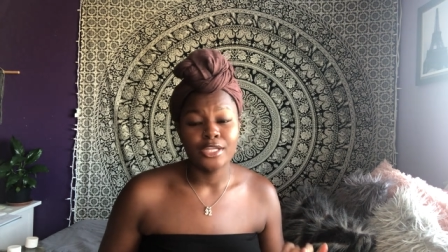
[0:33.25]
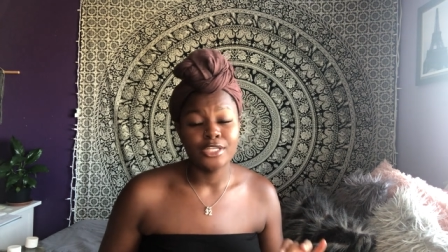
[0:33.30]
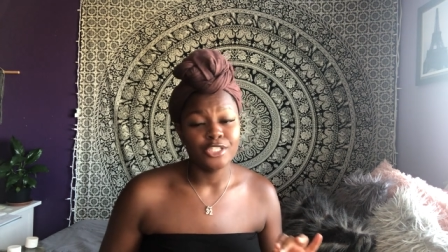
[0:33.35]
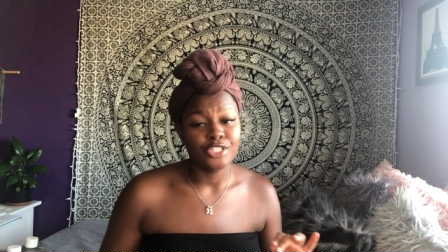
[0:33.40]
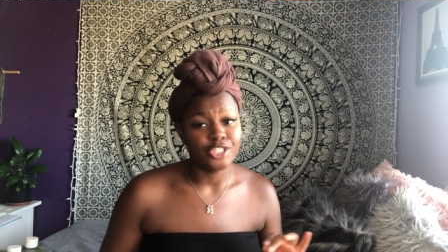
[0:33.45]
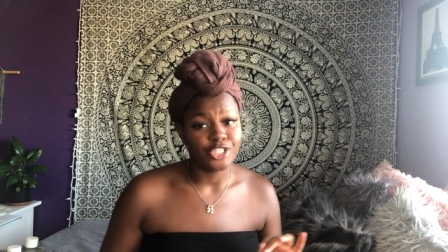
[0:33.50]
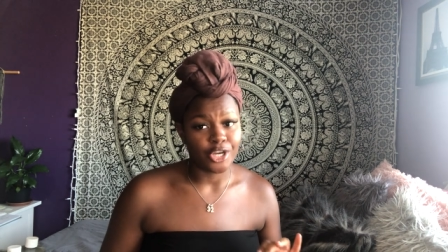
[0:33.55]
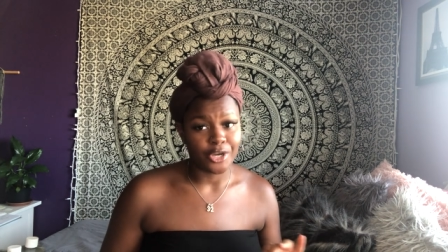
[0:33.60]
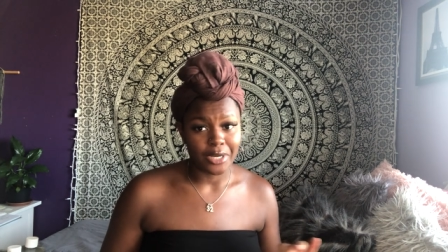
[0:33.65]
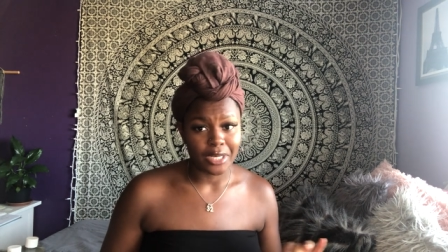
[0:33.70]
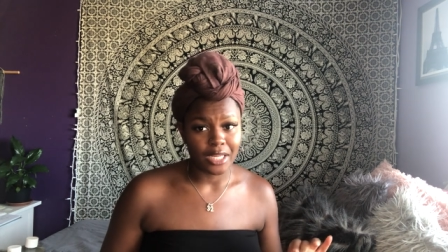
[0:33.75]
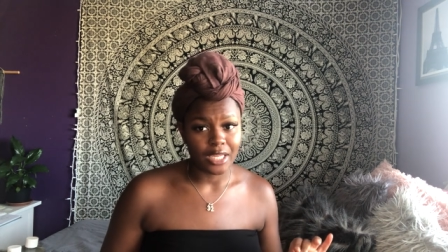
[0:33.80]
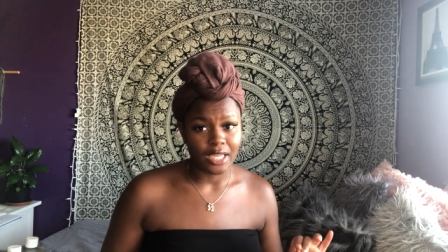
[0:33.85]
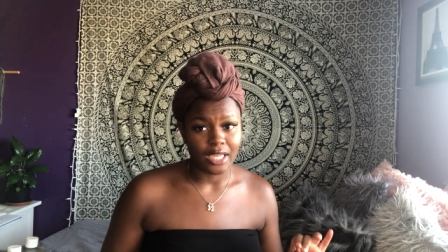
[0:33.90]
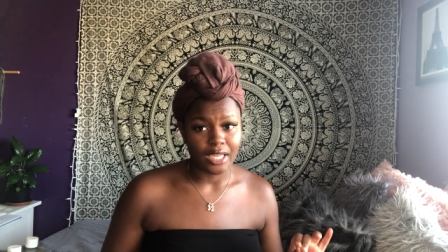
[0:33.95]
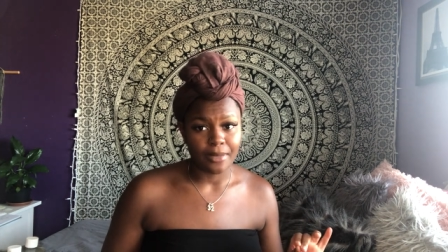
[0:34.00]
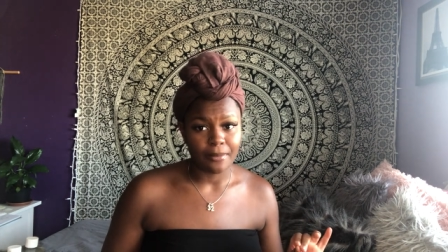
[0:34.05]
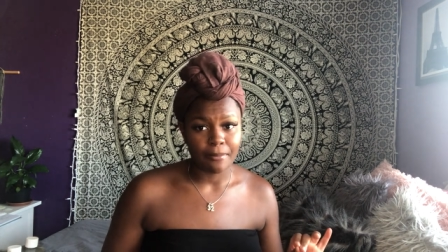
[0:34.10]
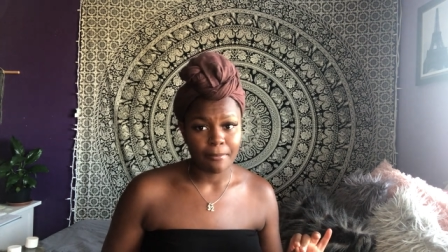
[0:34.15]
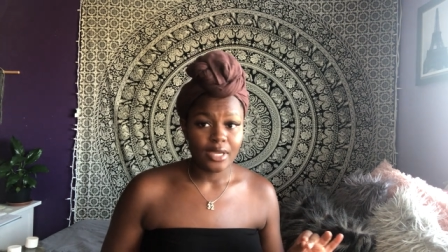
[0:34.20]

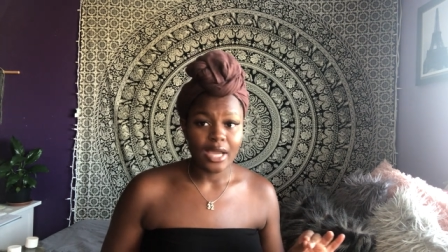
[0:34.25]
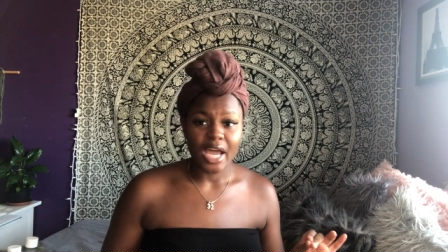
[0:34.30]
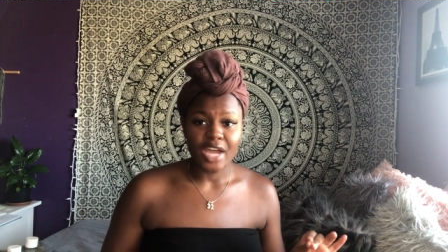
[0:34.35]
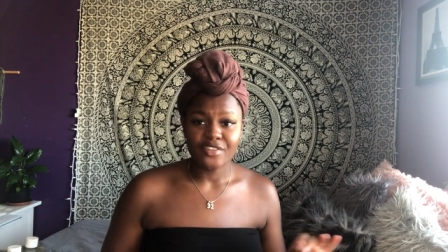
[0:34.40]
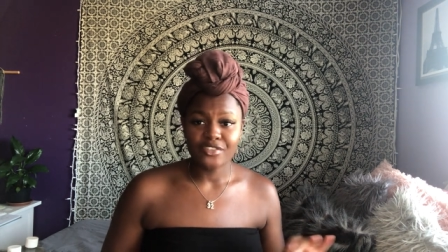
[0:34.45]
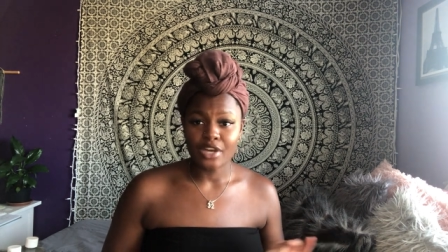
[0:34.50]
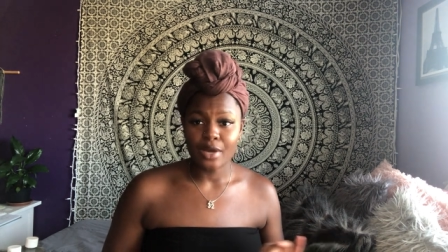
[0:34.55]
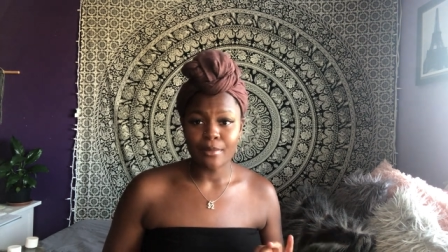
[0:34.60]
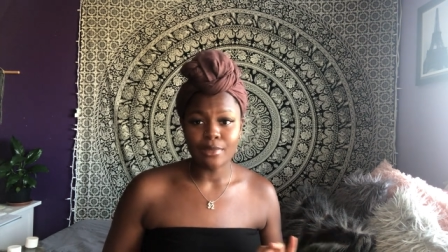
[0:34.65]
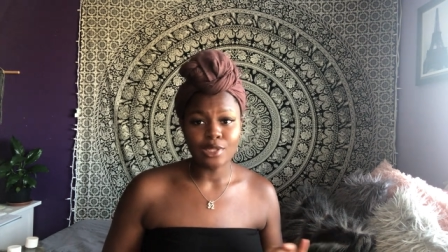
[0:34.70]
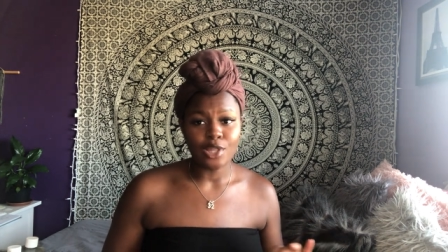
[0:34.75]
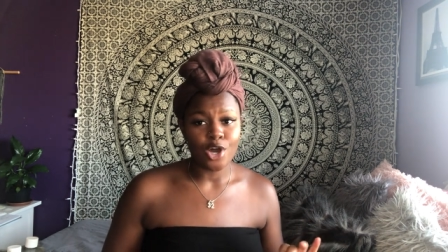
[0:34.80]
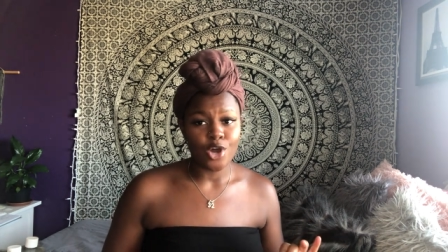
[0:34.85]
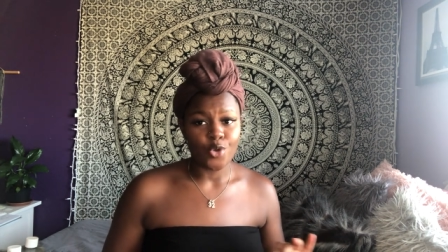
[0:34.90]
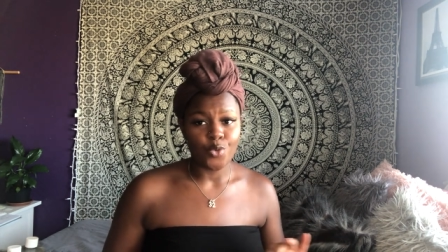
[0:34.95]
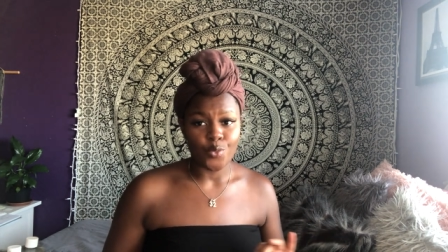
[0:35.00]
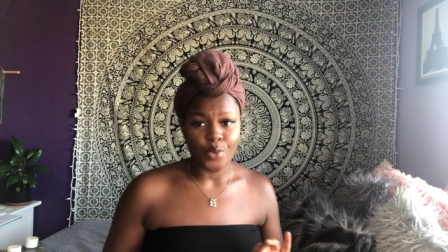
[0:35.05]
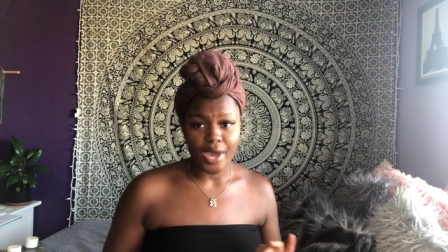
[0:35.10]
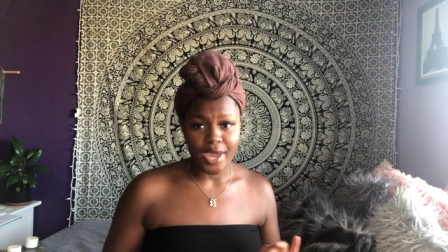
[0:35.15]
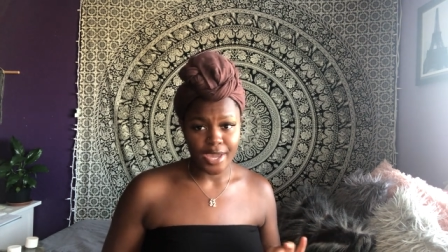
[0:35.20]
journey. I've come a
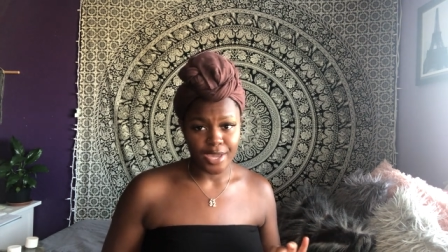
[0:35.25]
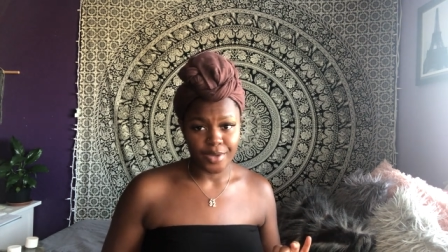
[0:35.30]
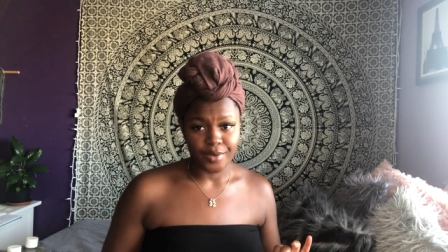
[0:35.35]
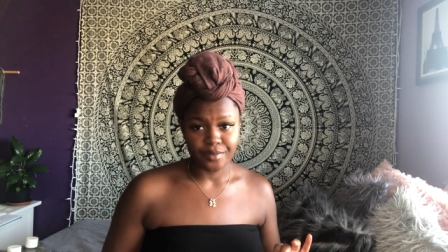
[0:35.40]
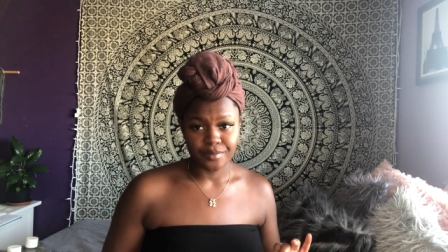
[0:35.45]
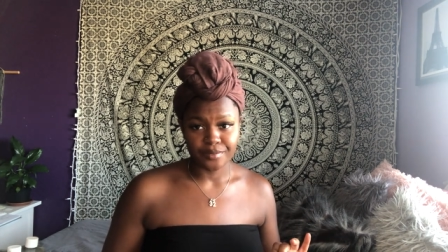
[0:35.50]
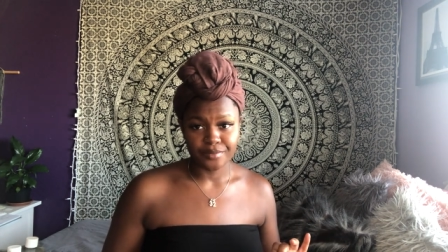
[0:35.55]
long way.